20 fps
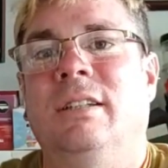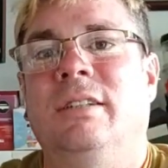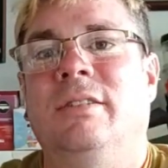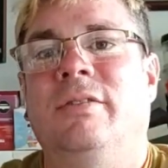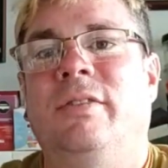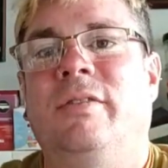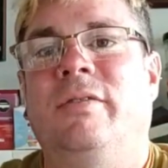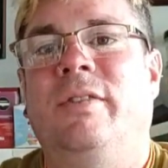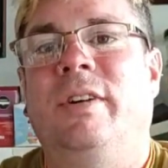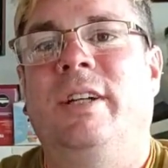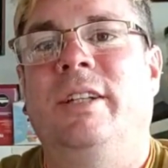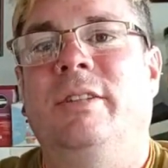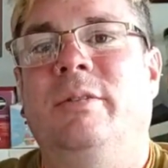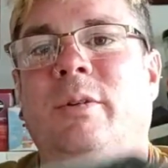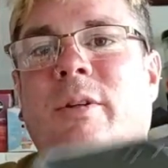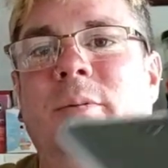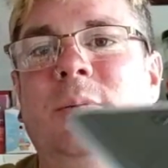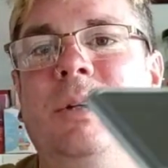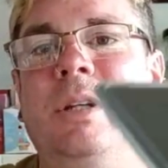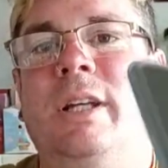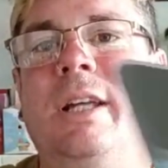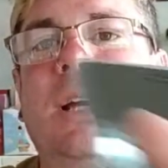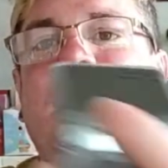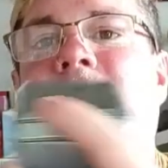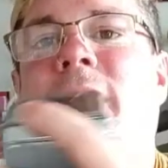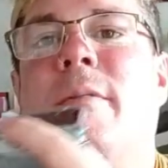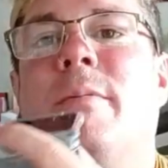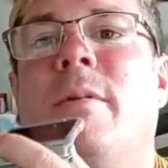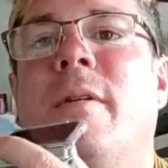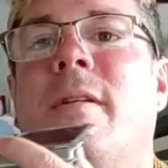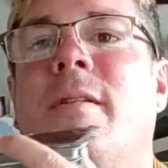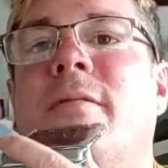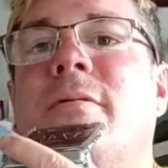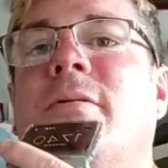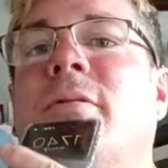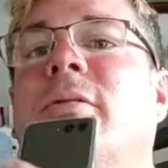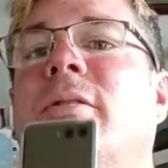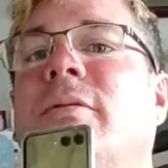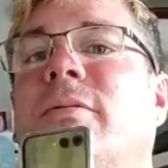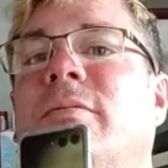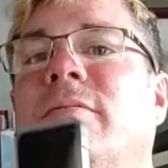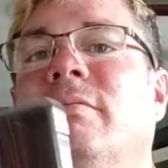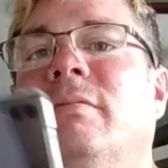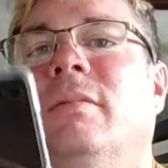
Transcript: fine to open. You can open it sort of